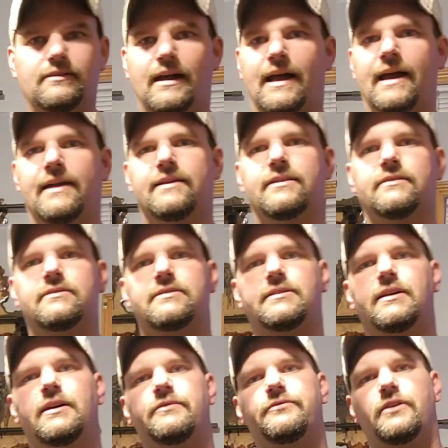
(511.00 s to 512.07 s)
hiking
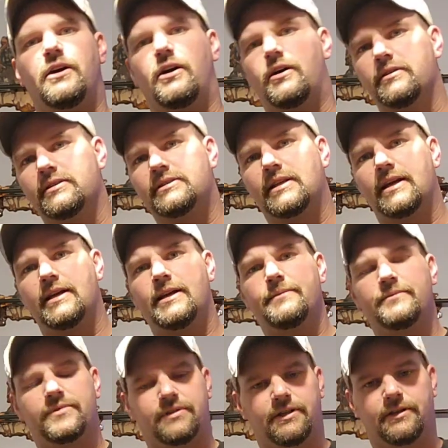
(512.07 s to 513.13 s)
stuff all the time.
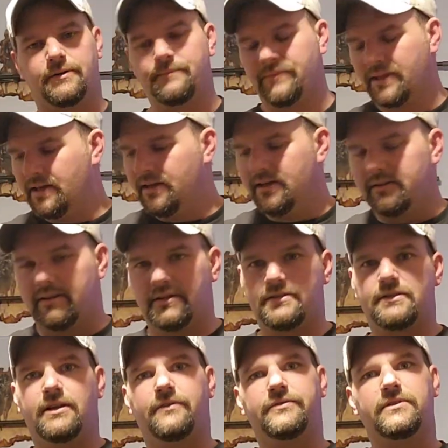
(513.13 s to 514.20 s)
So this
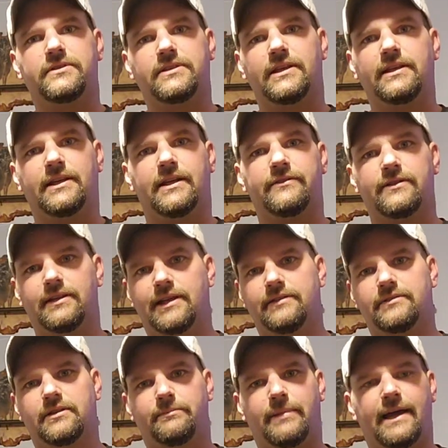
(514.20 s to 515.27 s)
stuff you see never
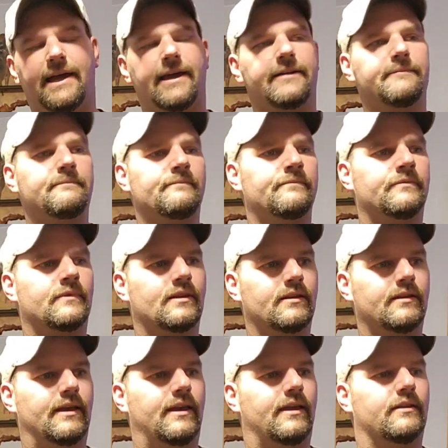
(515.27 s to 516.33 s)
leaves the bag.
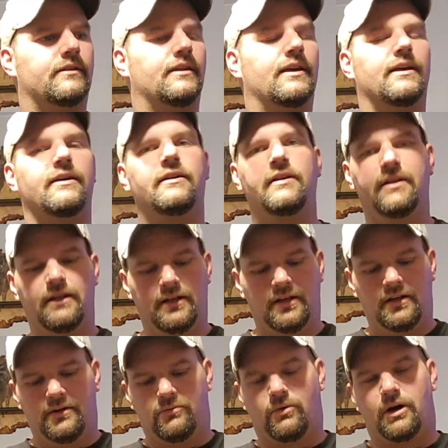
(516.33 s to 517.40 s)
And
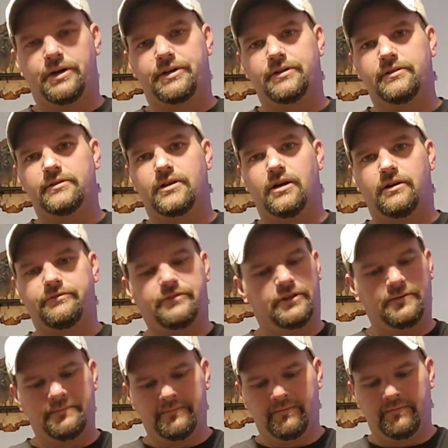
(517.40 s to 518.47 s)
water,
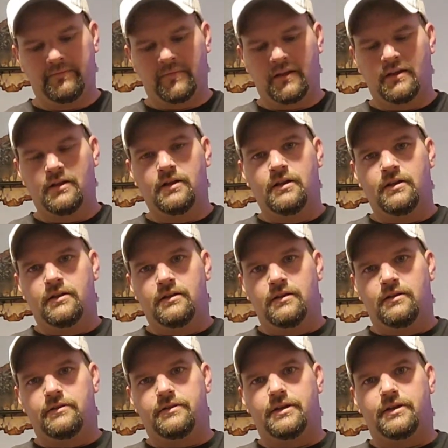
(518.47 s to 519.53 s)
coffee,
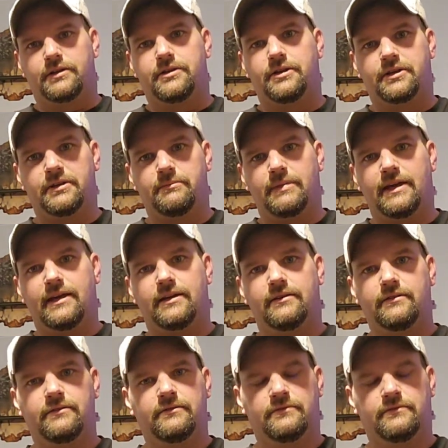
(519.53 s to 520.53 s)
the cooking bag.